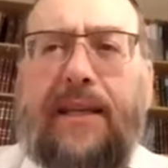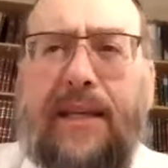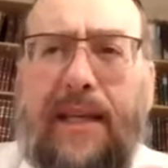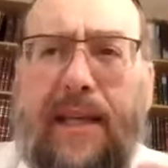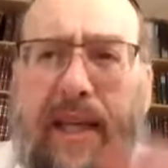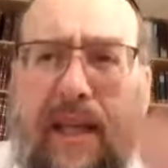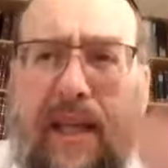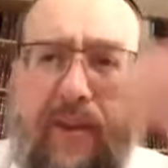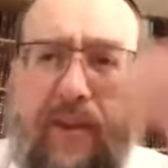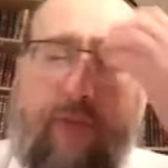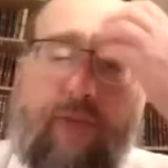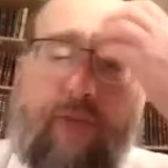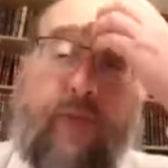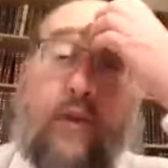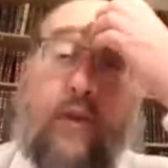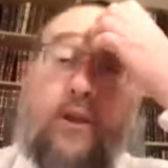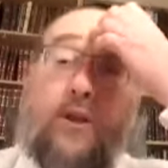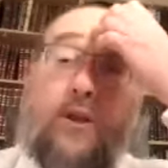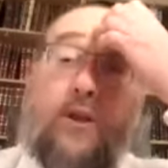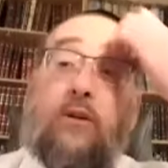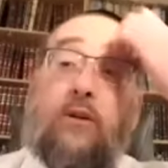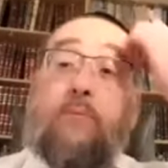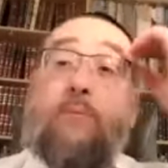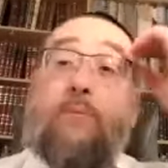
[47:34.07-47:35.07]

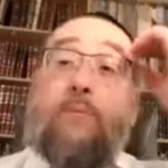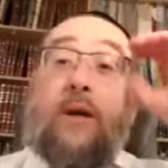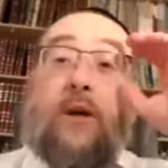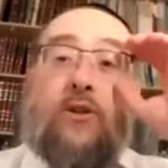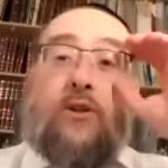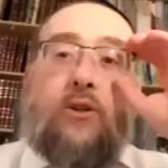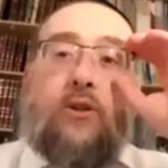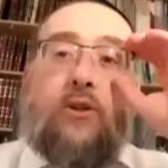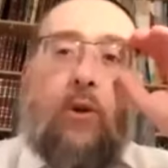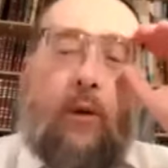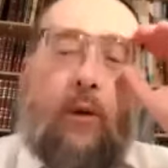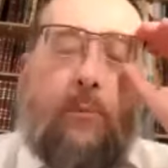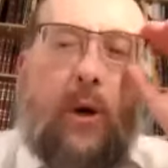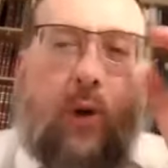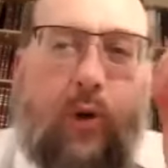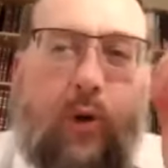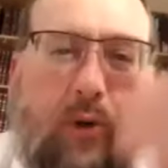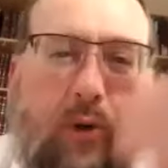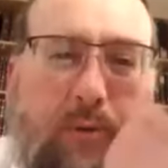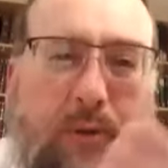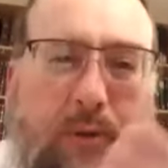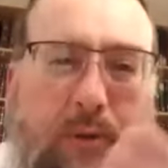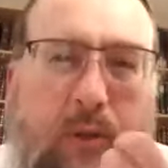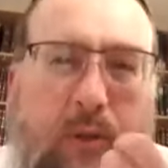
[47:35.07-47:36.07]
because
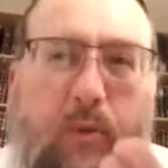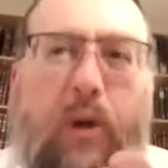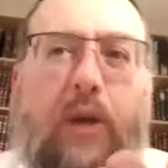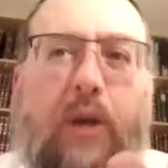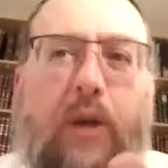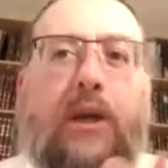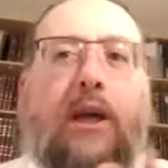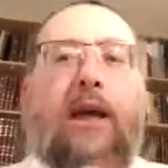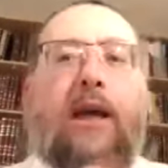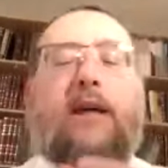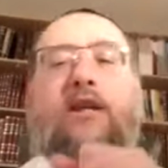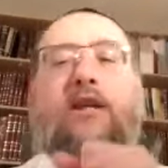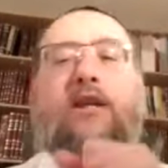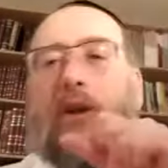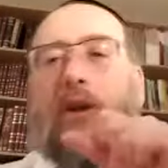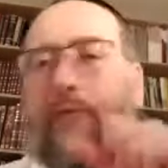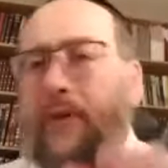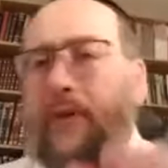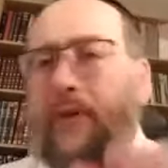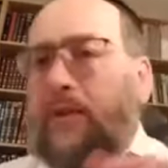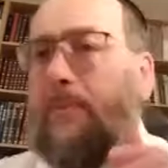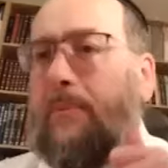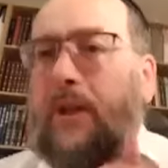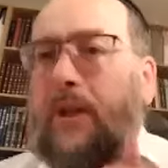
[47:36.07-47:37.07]

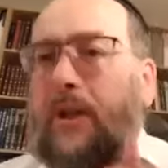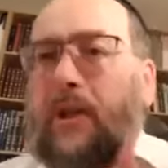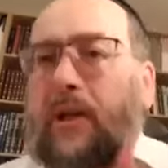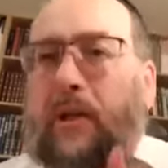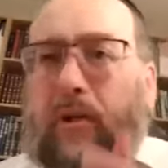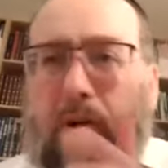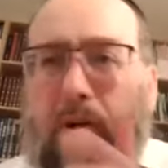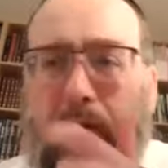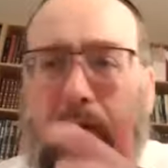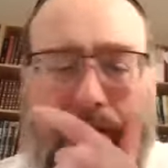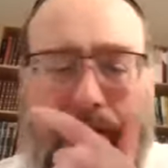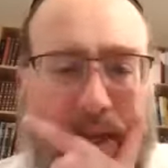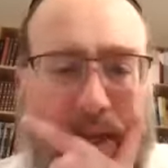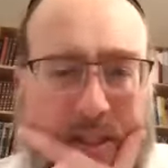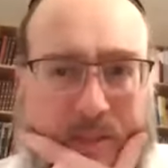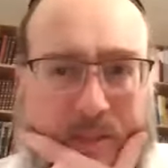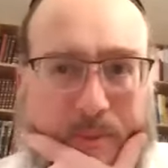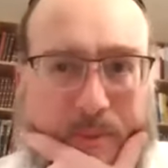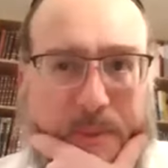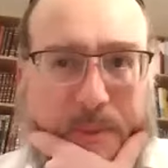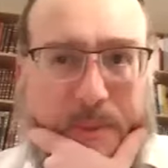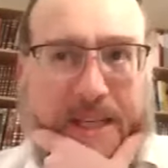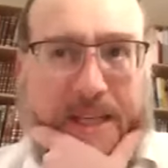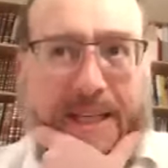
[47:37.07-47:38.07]
Sofik D'Rabbanan Lekula tells
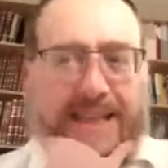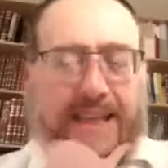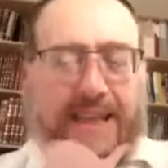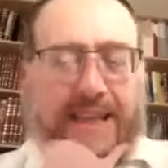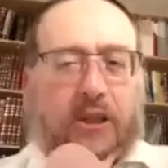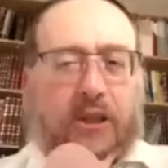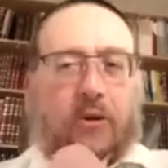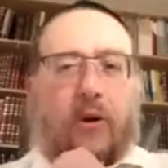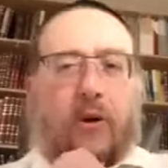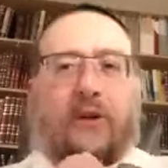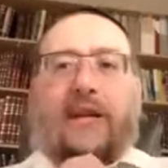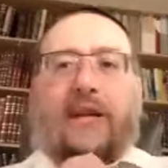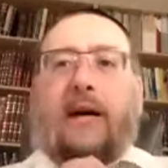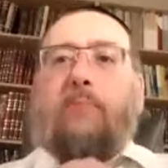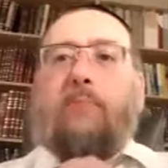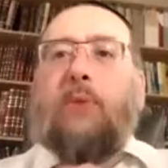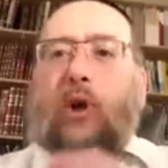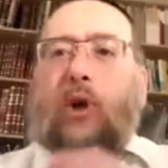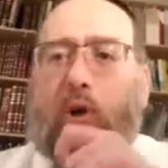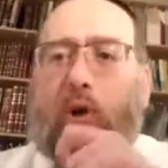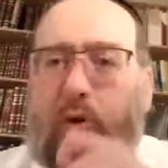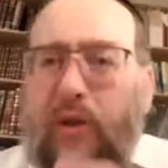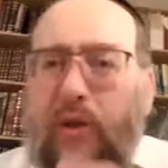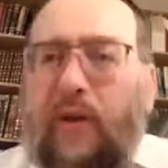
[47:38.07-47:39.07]
me that you are now
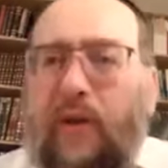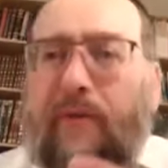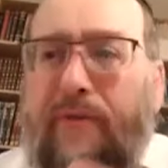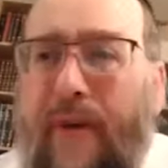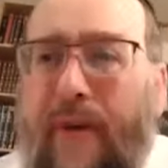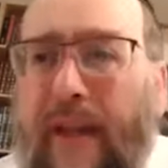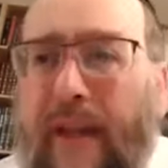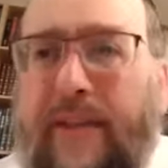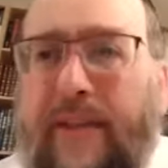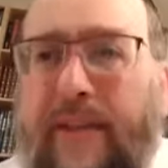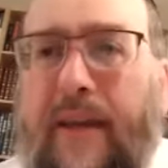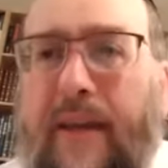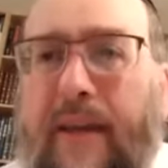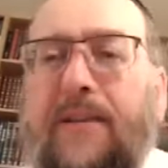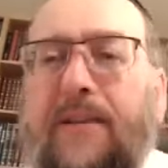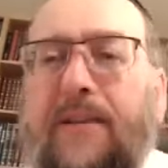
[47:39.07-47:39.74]
mechuyev vadai.